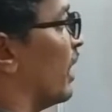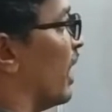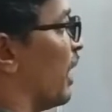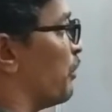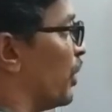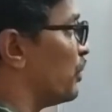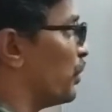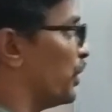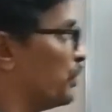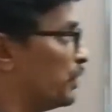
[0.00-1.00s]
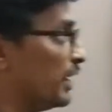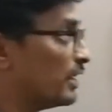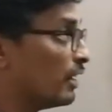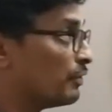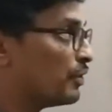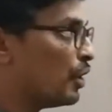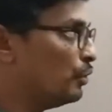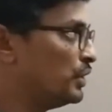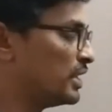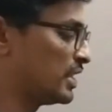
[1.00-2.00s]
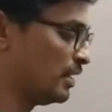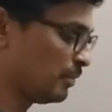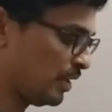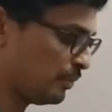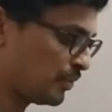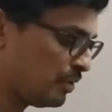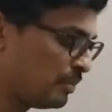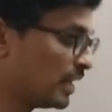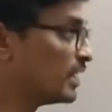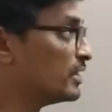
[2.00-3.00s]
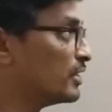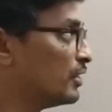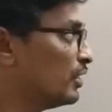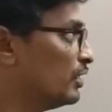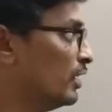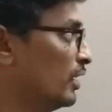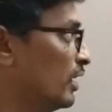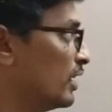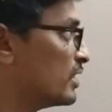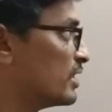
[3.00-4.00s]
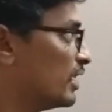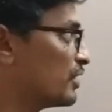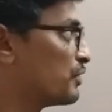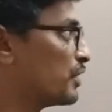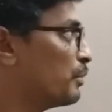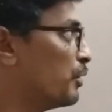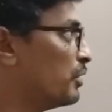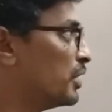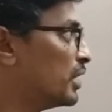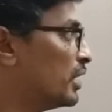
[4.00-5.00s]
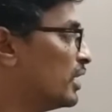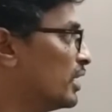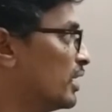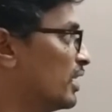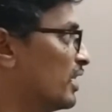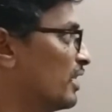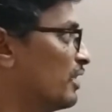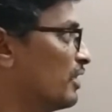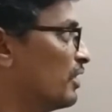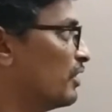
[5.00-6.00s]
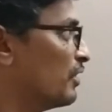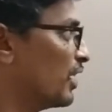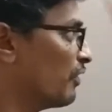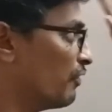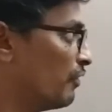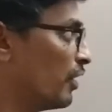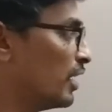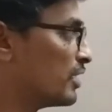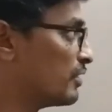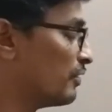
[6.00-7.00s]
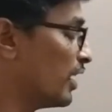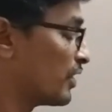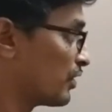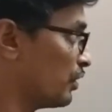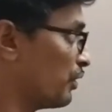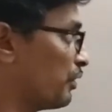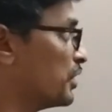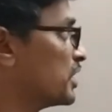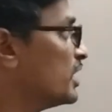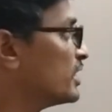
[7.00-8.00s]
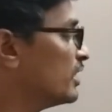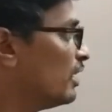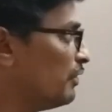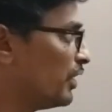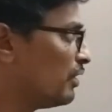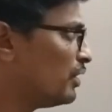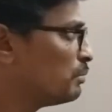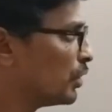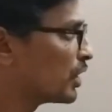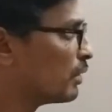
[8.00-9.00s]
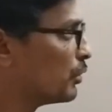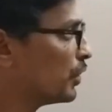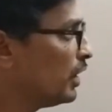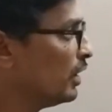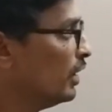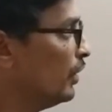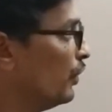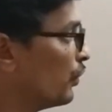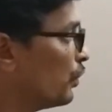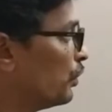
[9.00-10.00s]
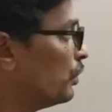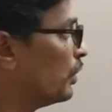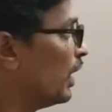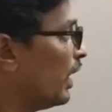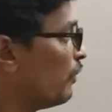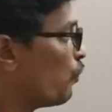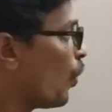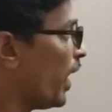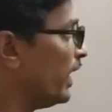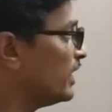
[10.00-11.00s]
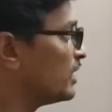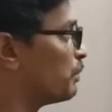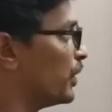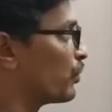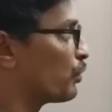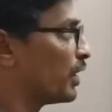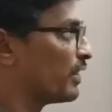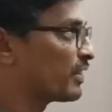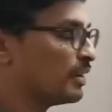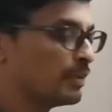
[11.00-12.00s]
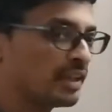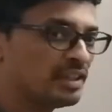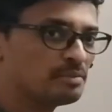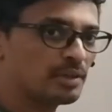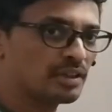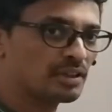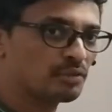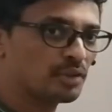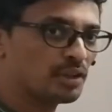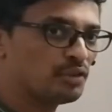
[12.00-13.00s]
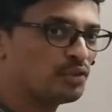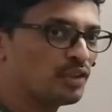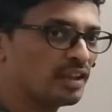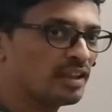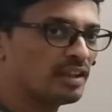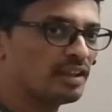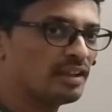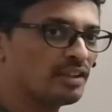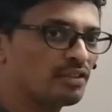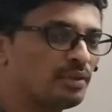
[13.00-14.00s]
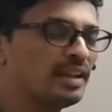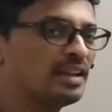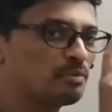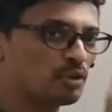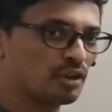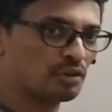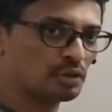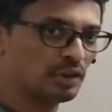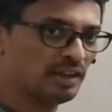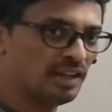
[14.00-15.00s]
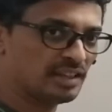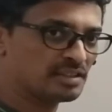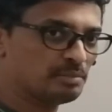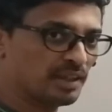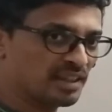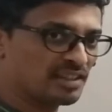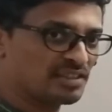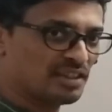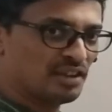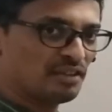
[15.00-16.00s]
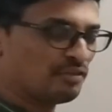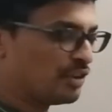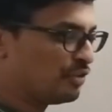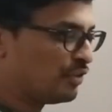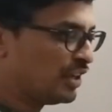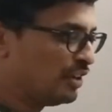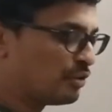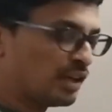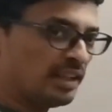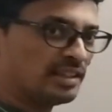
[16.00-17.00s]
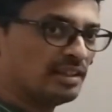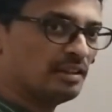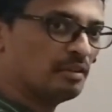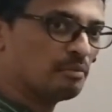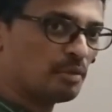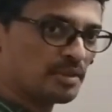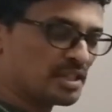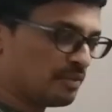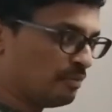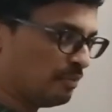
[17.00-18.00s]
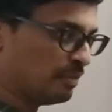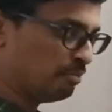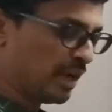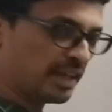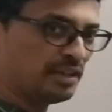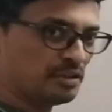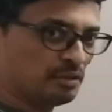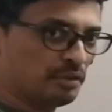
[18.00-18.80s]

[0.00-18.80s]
I am not going into detail of how this term comes up because this all starts from your last law equations, and all we will not bother about it. So, and why this p square is coming is because we are using a spherical polar coordinates, because we need only the momentum magnitude.